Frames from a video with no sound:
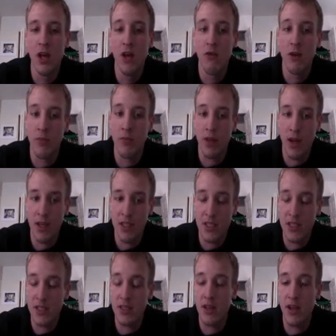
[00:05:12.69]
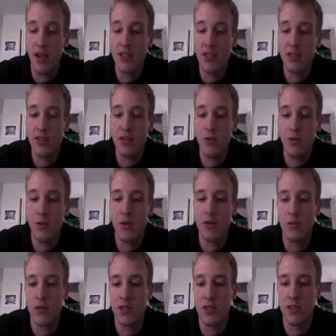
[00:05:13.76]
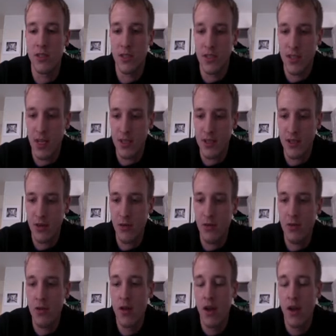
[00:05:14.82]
replenishes glycogen stores, which is intentional.